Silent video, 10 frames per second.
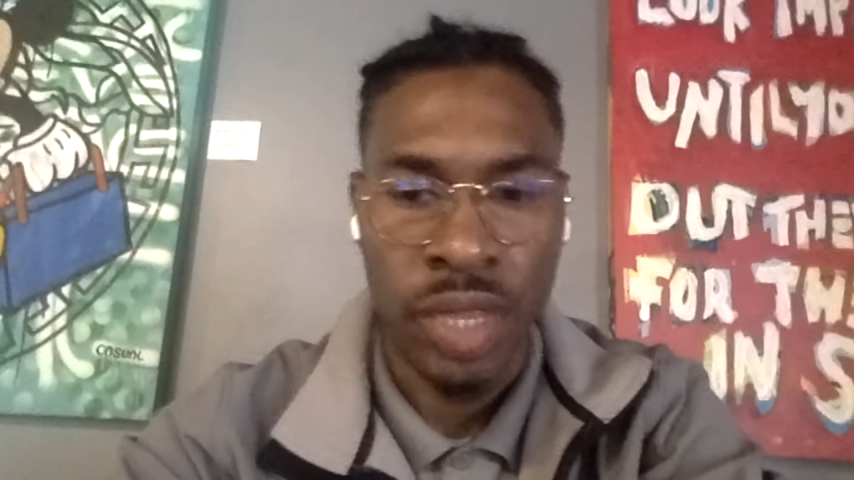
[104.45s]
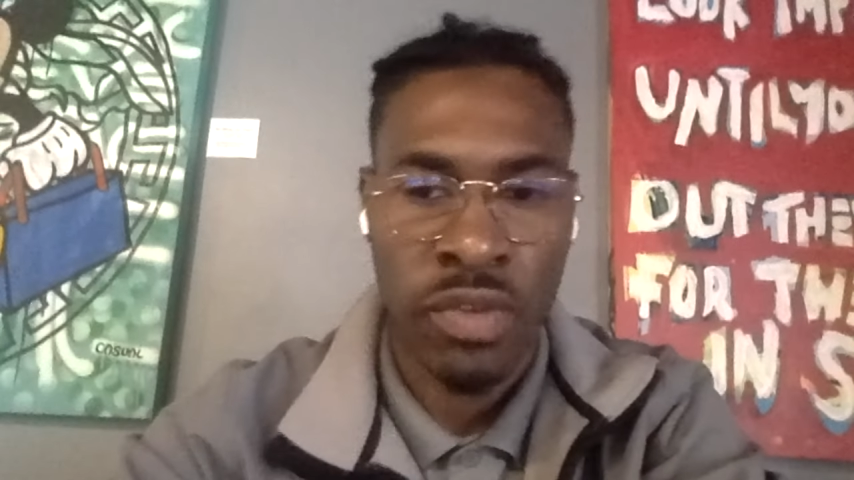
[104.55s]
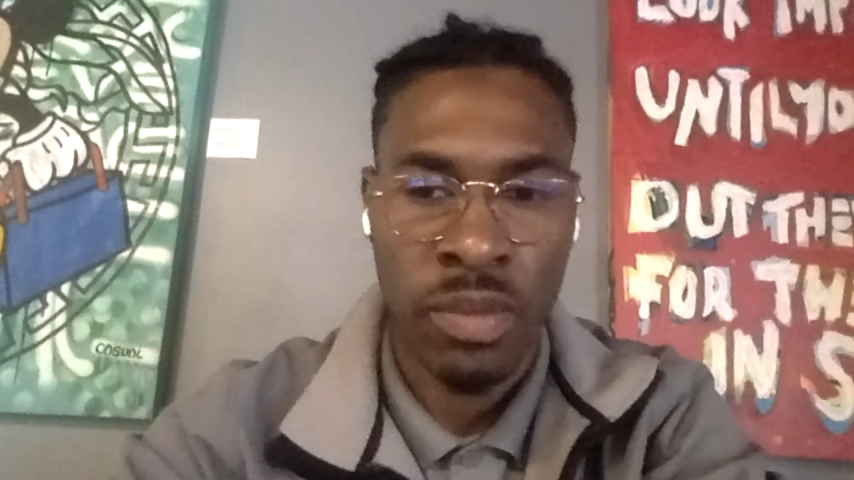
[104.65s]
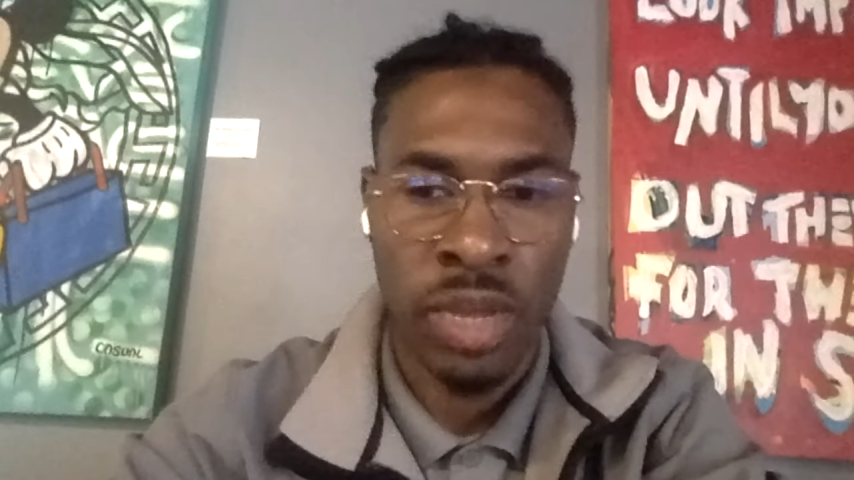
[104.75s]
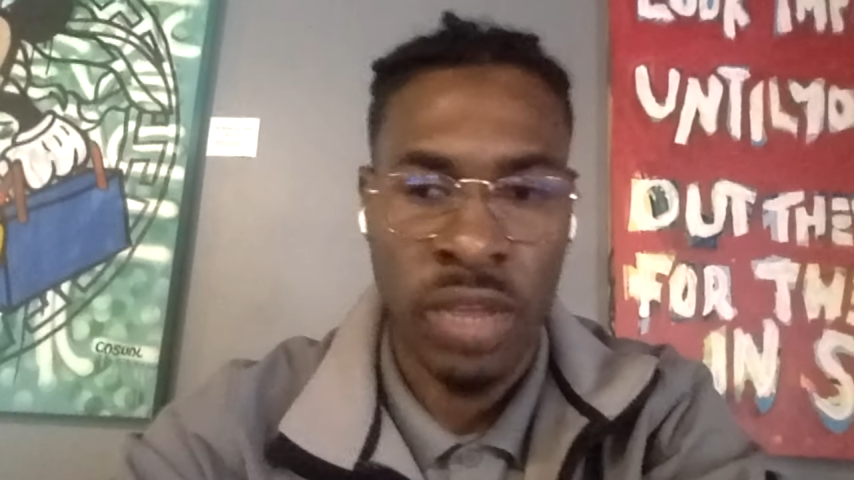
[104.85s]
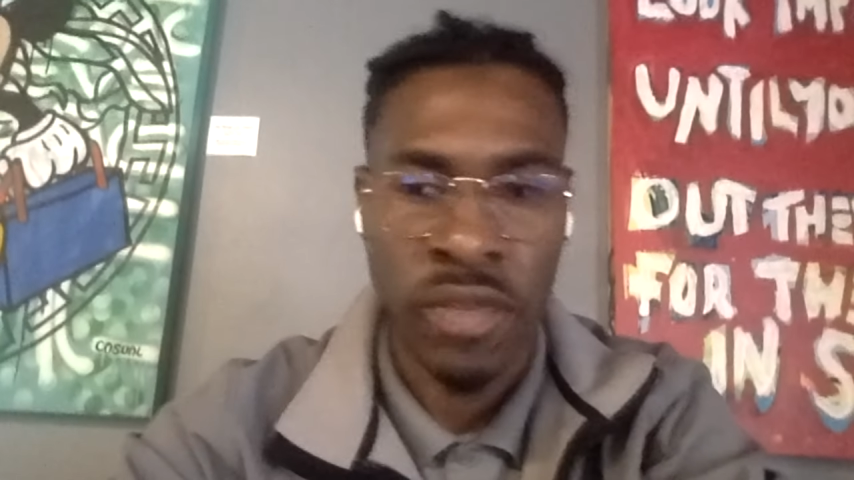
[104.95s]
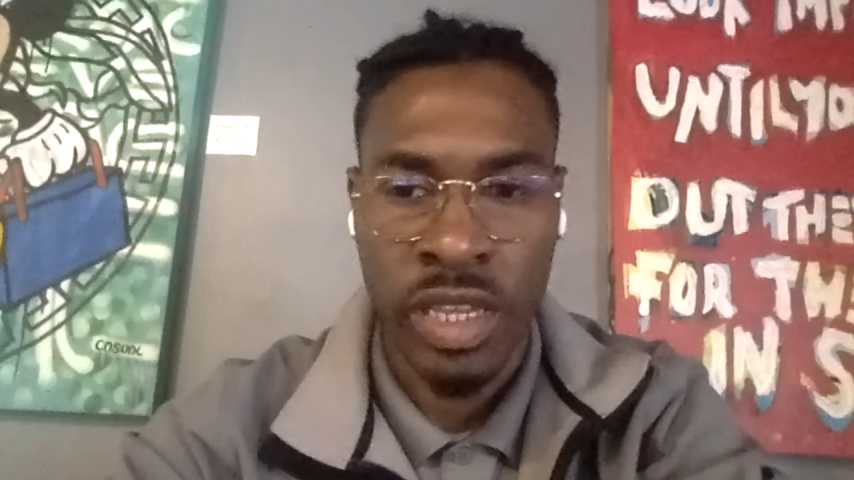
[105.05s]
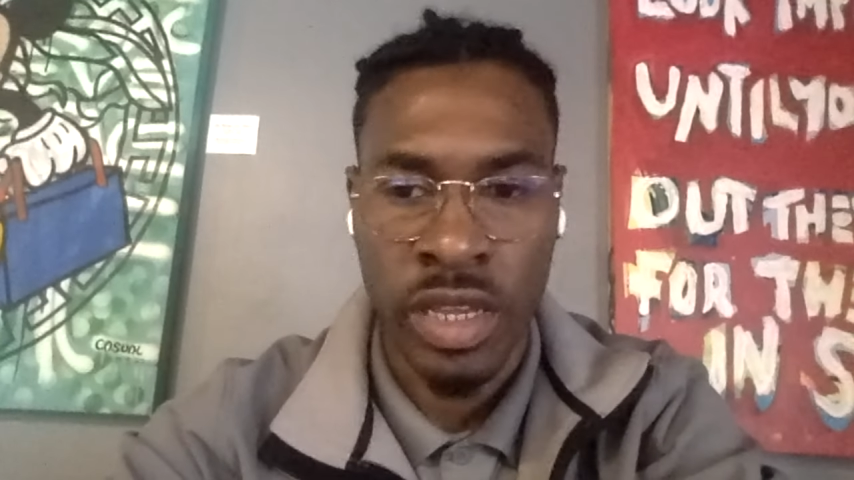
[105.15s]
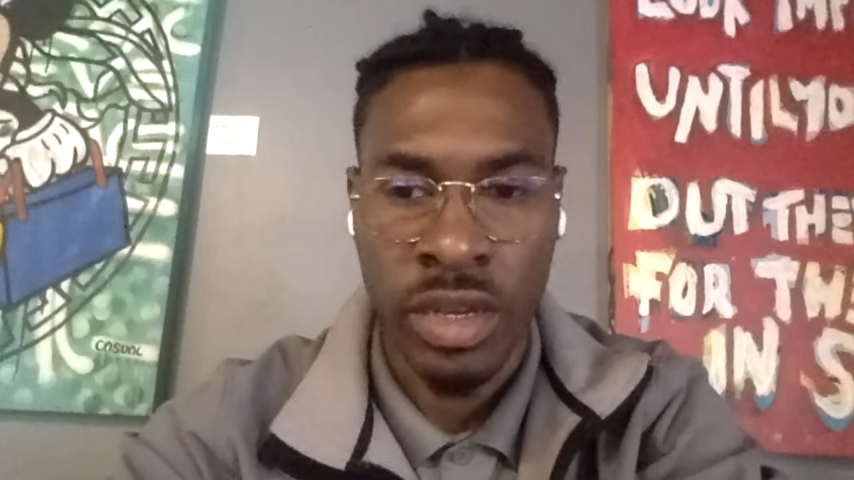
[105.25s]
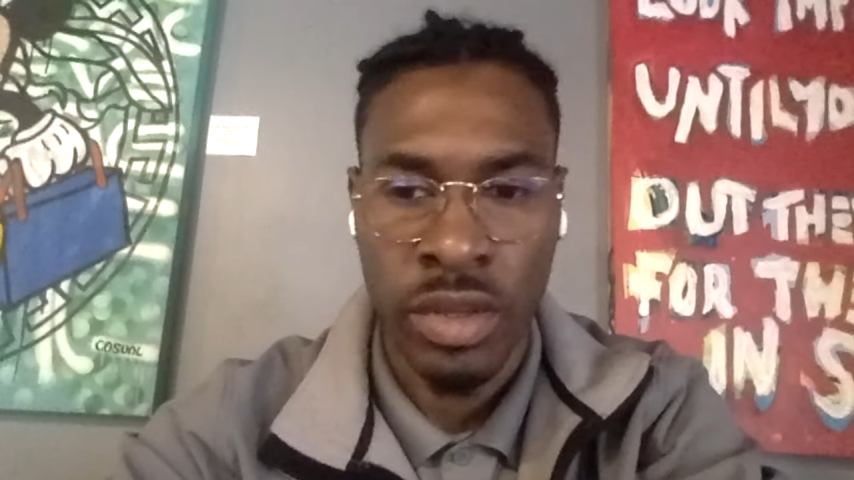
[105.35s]
for my
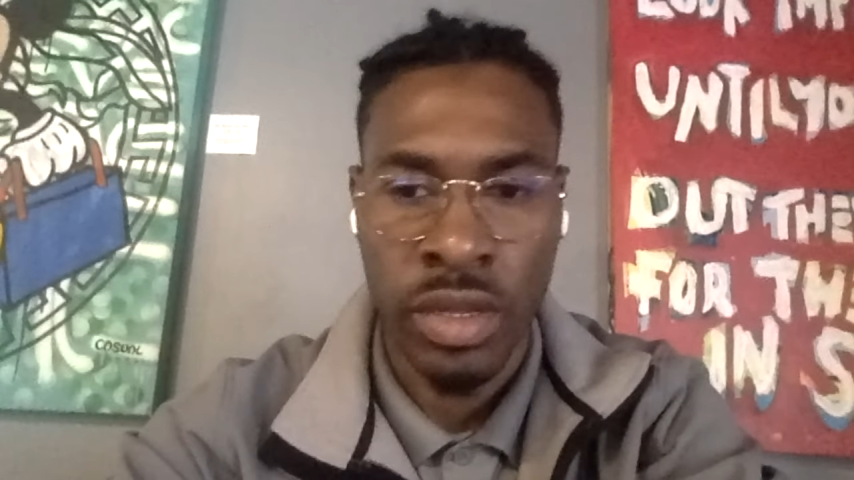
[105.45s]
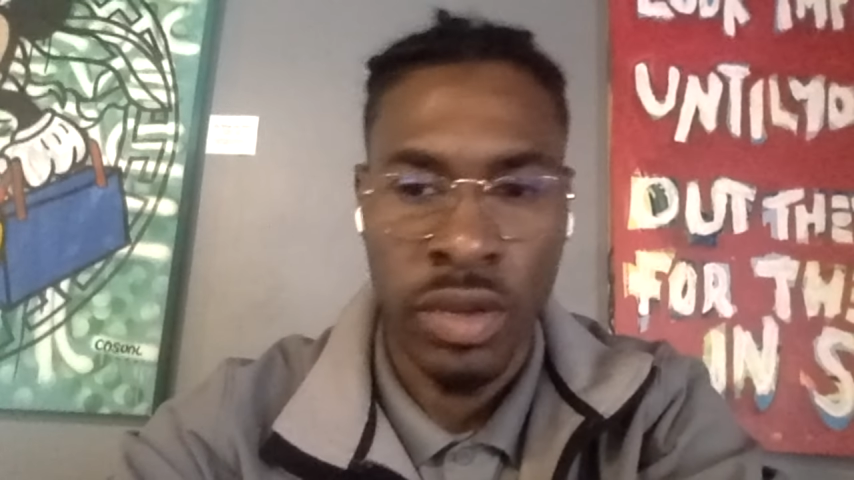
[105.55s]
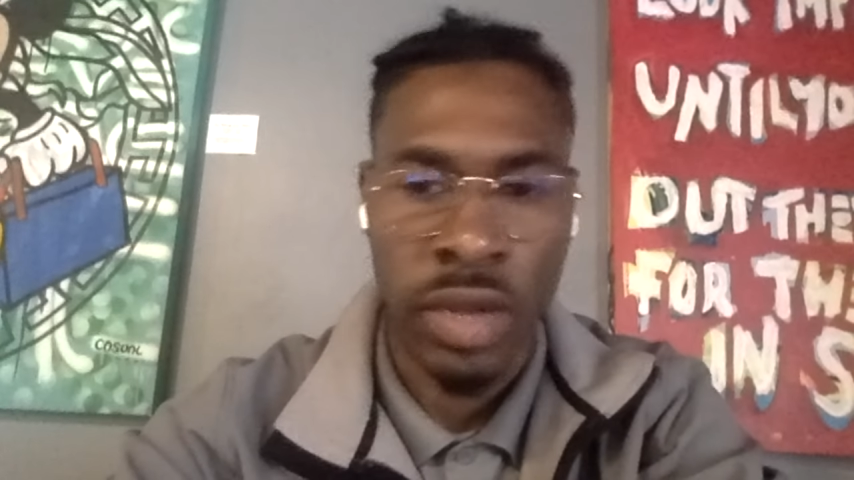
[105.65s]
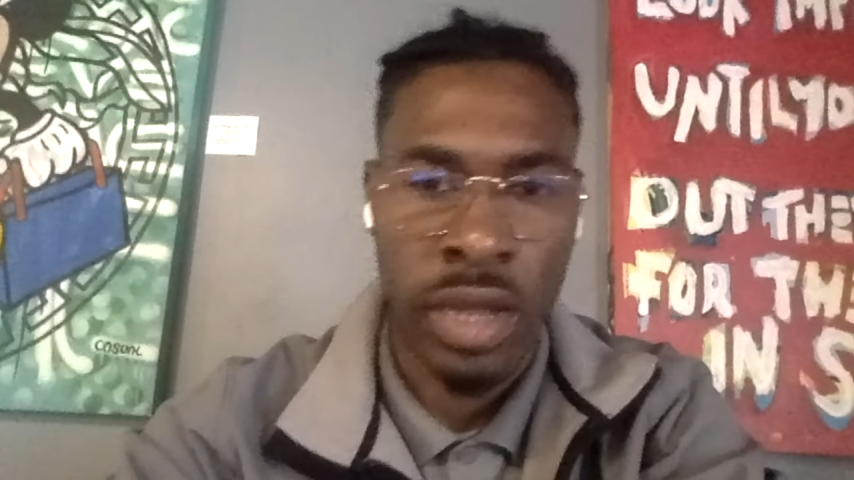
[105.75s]
video though,